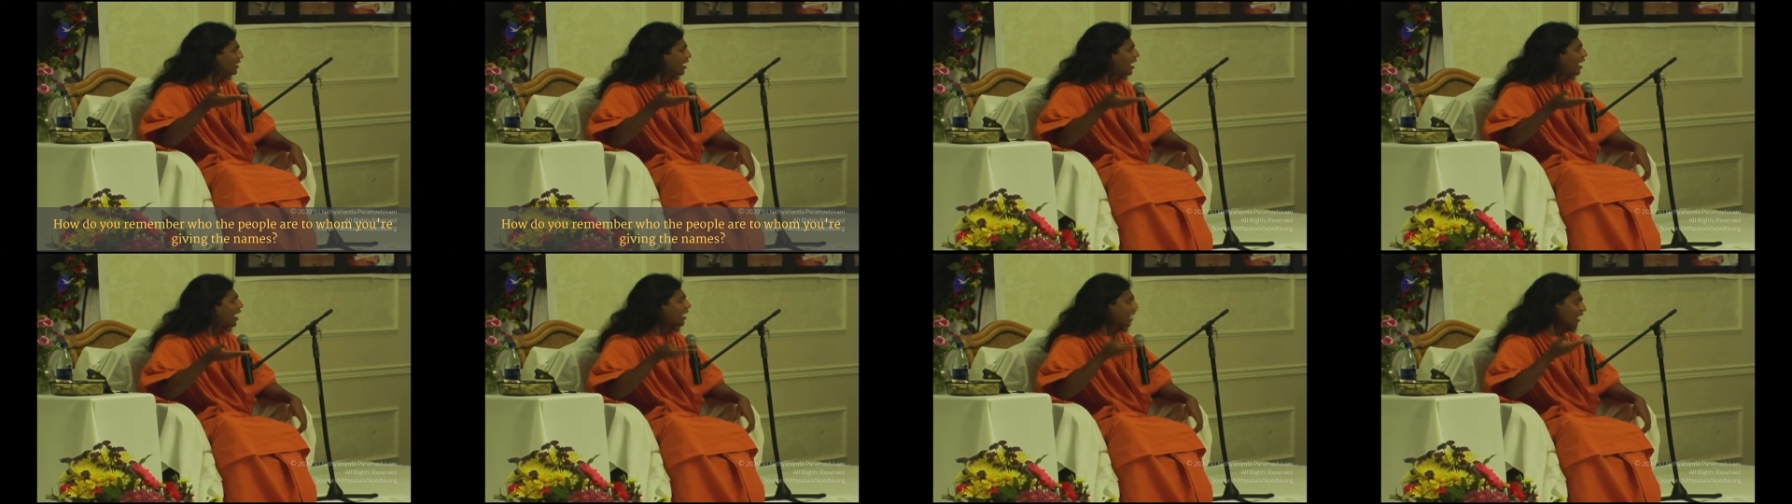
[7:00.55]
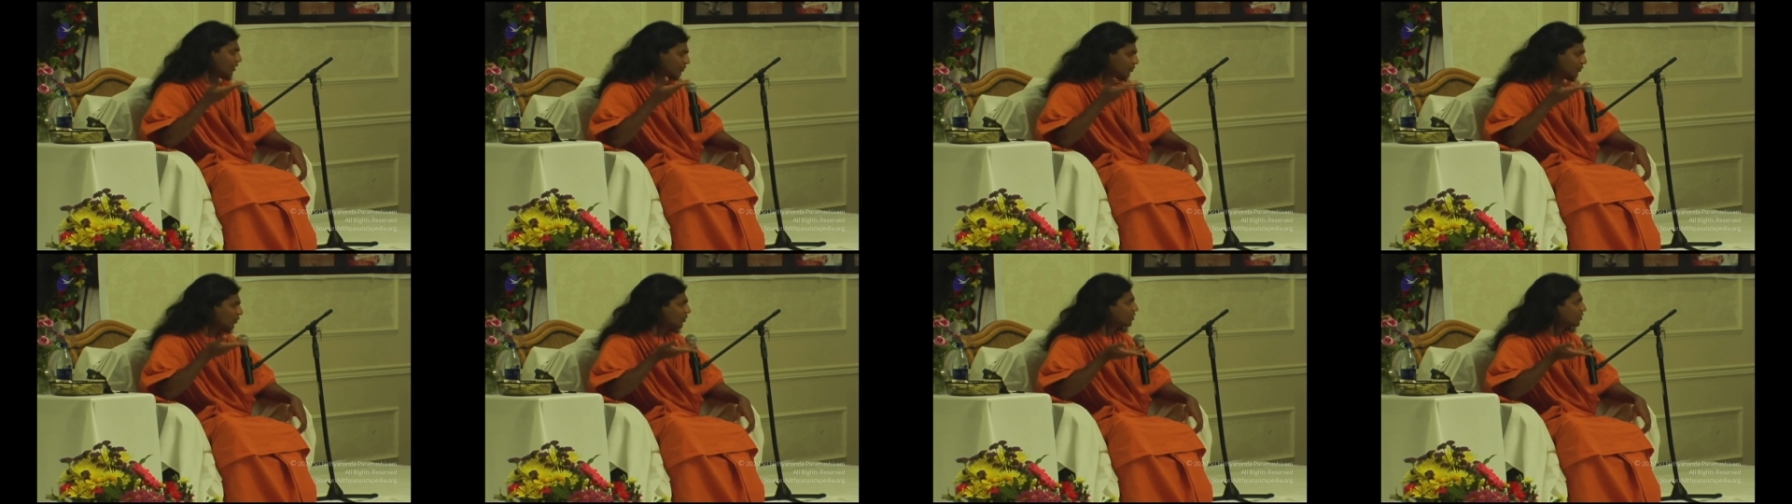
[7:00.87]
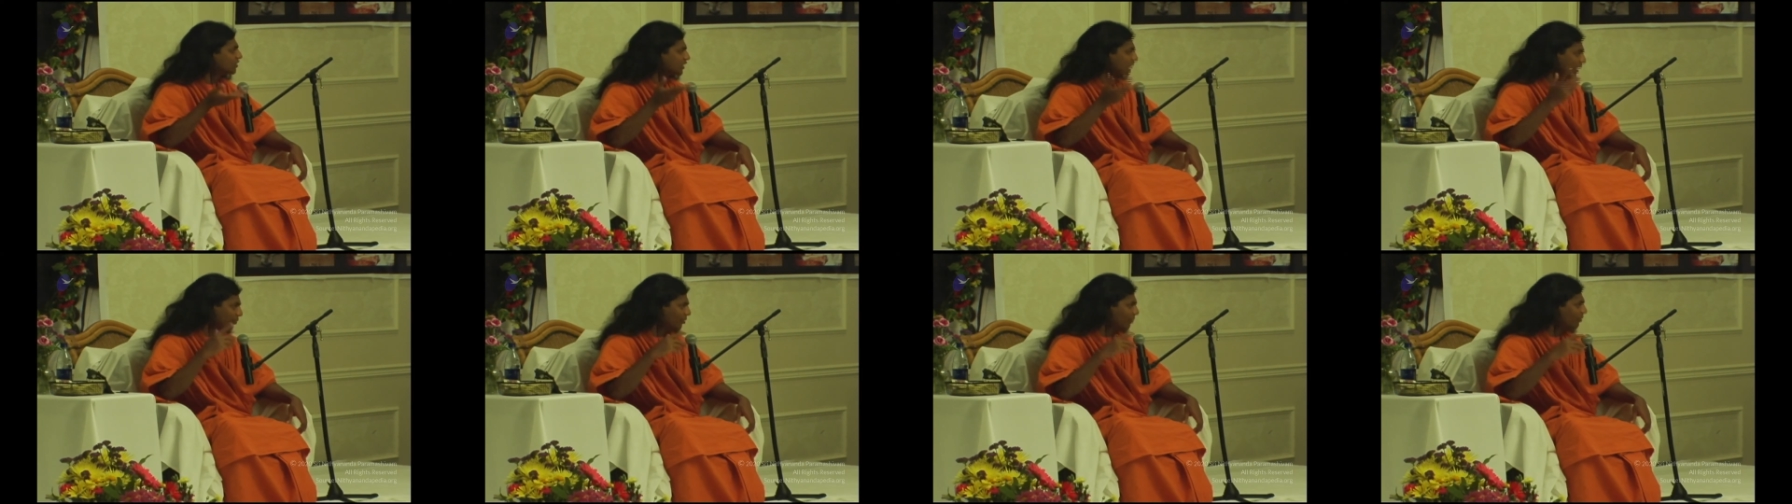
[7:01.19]
And of course,
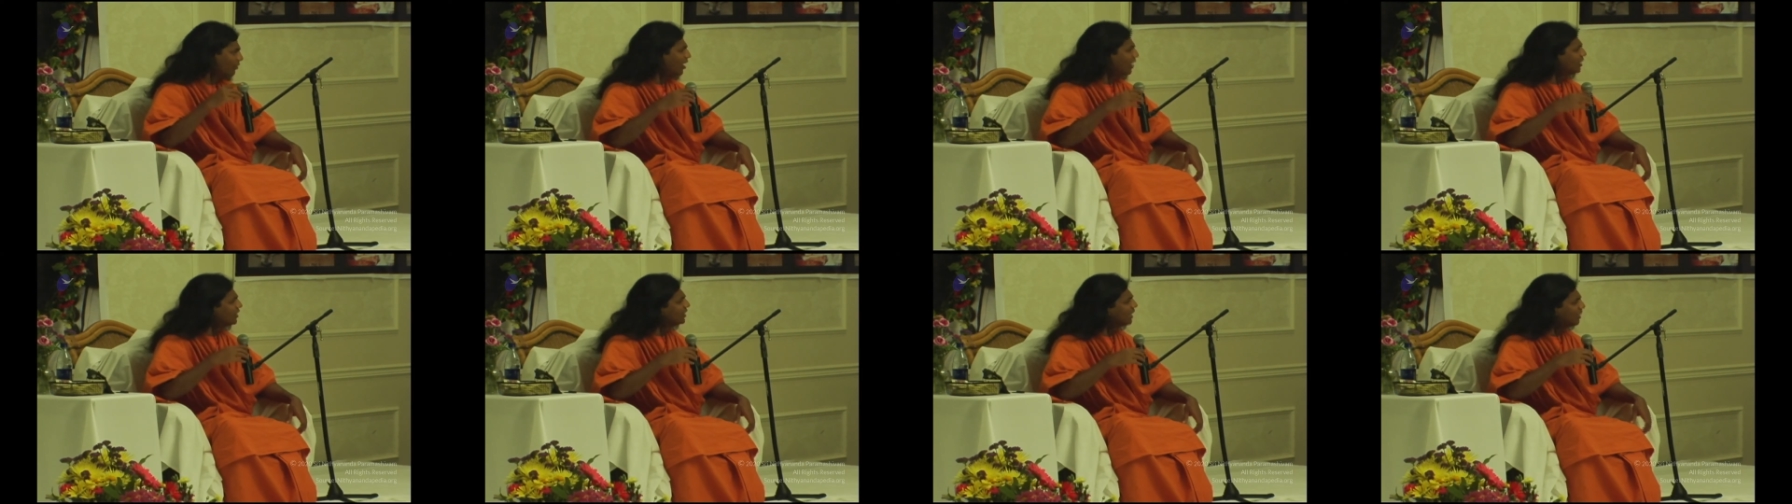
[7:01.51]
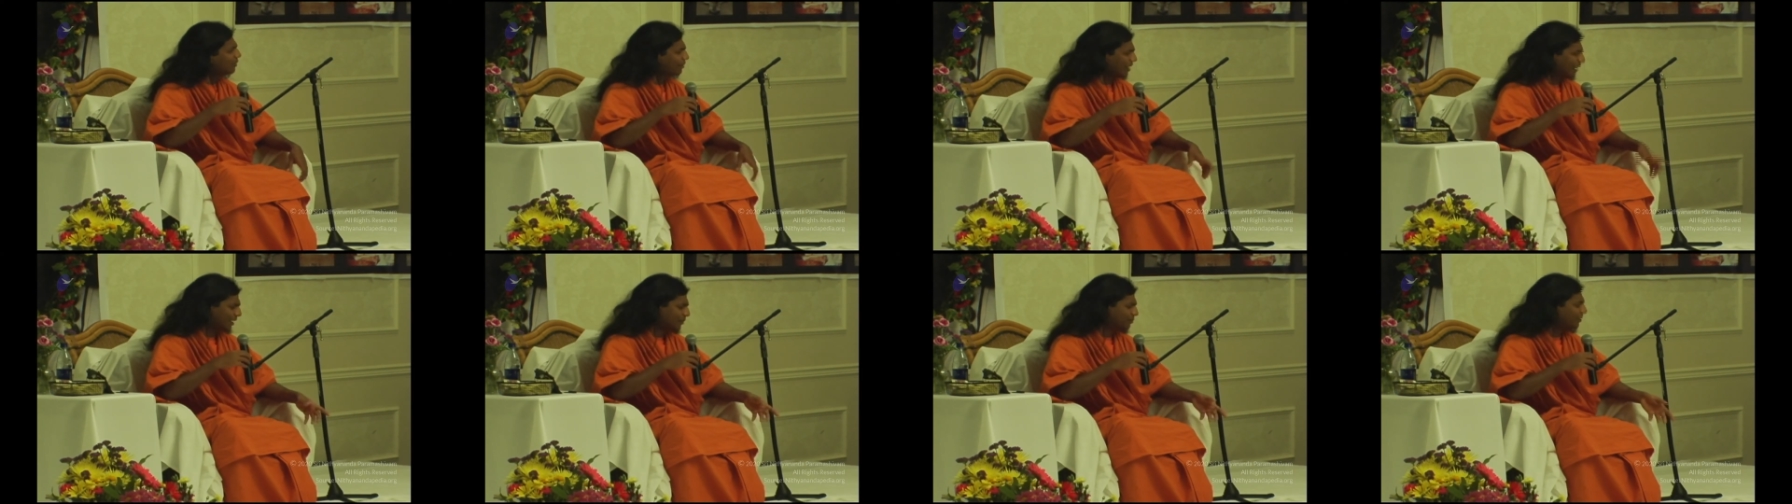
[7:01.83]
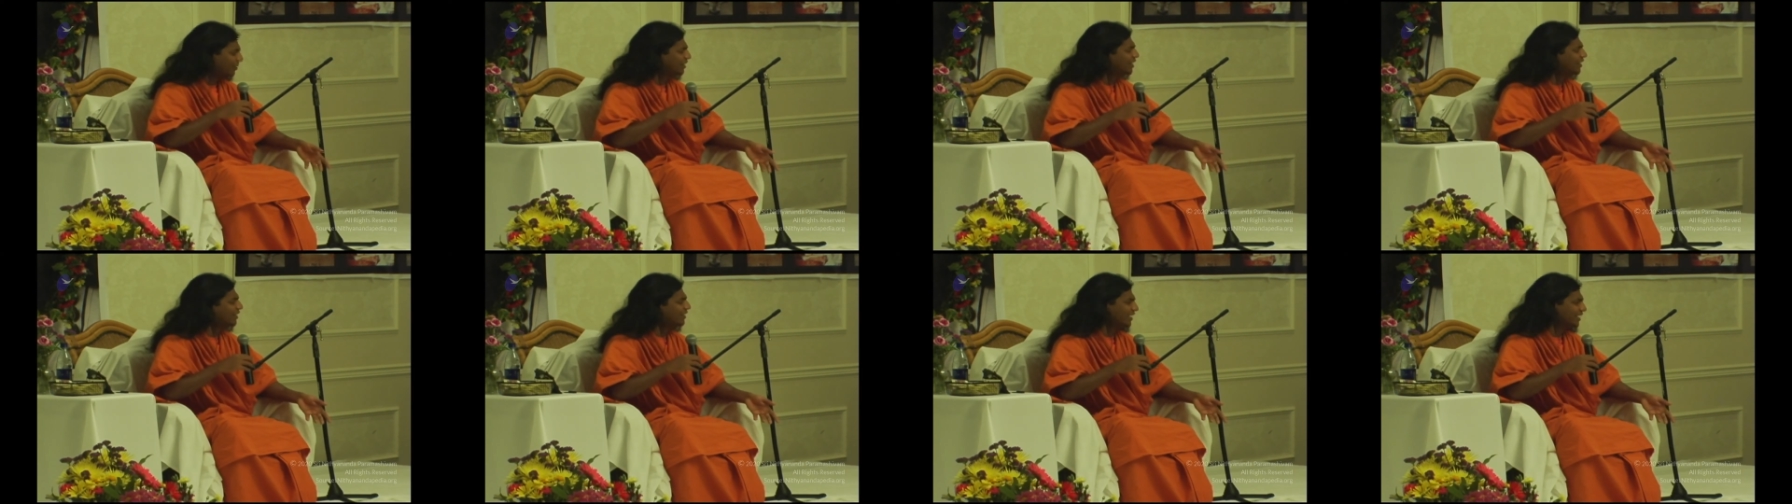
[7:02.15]
above all, I
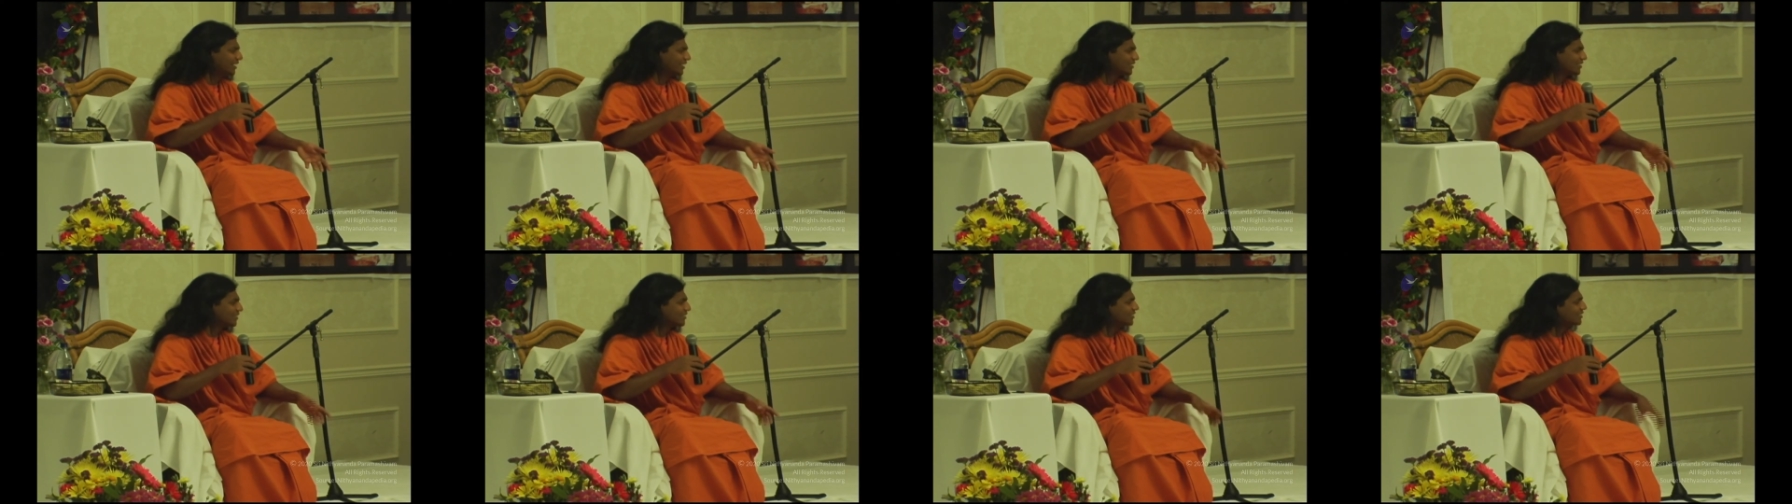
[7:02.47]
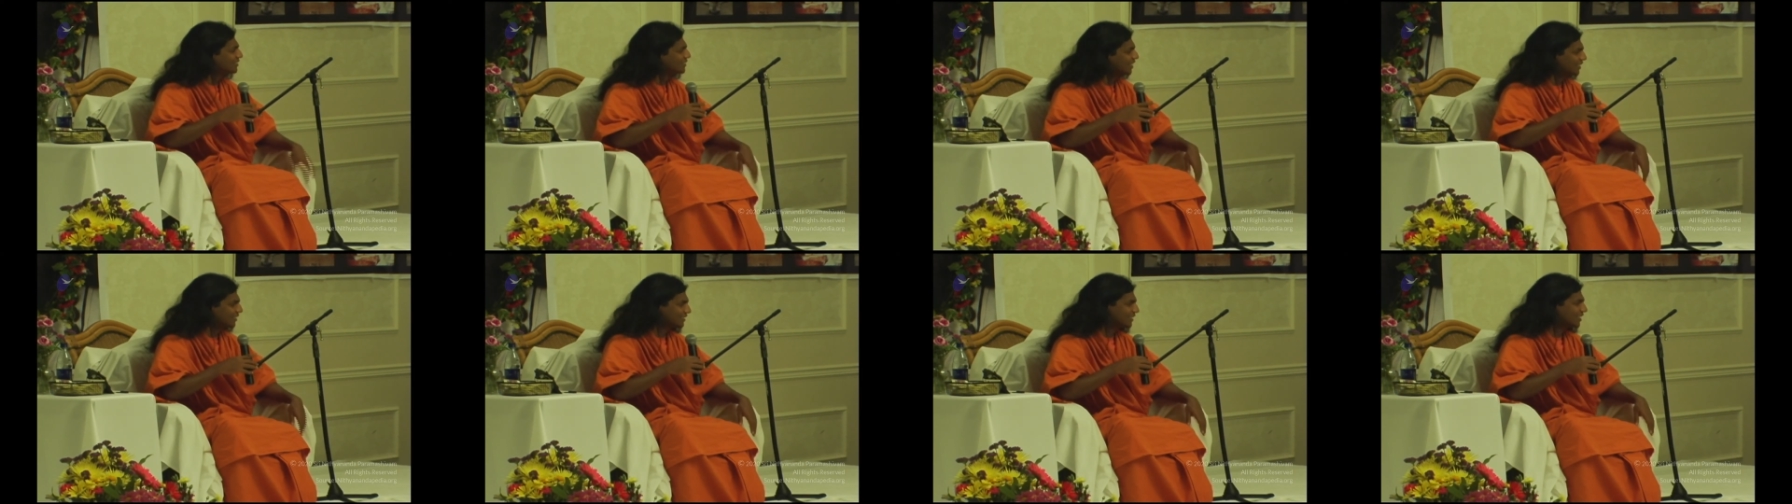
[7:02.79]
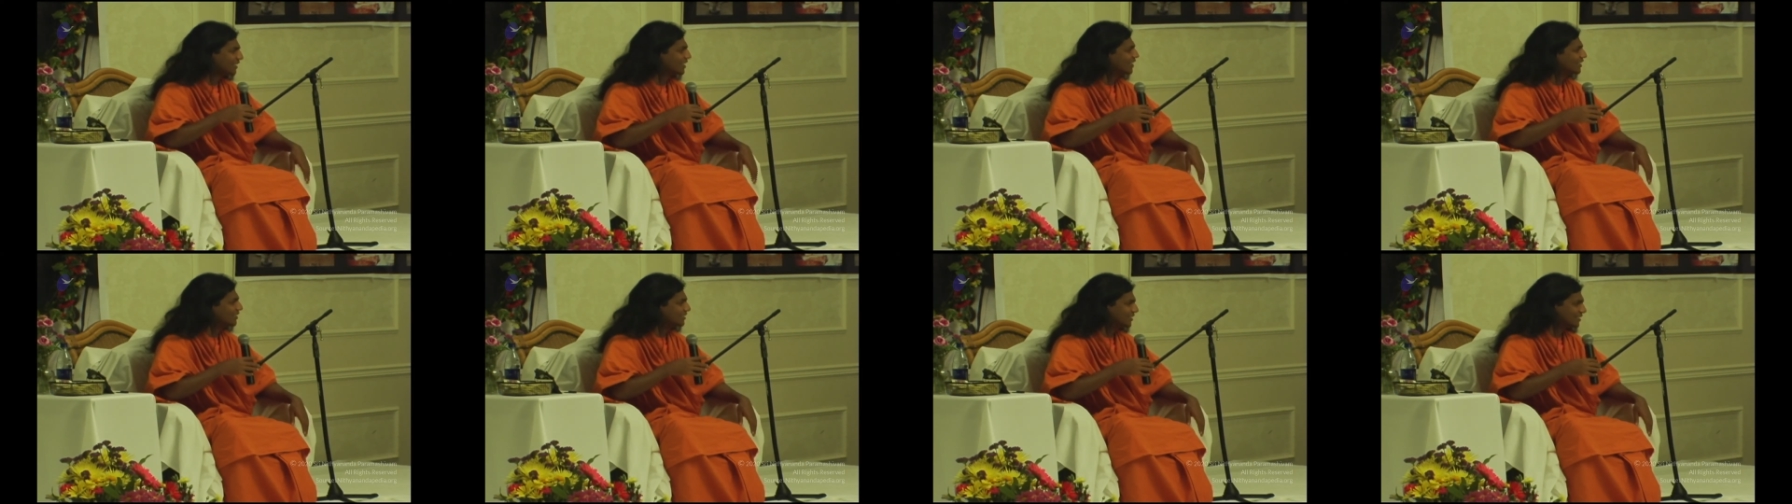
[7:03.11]
meditate. That's the
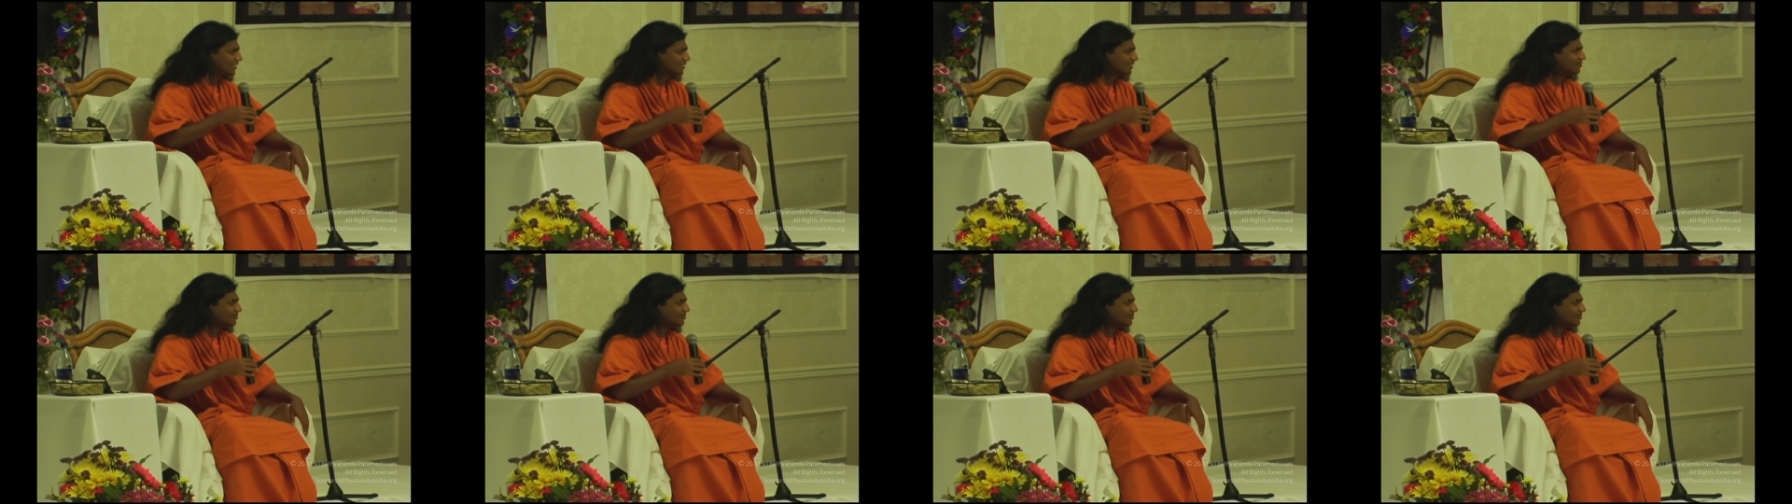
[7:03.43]
real thing.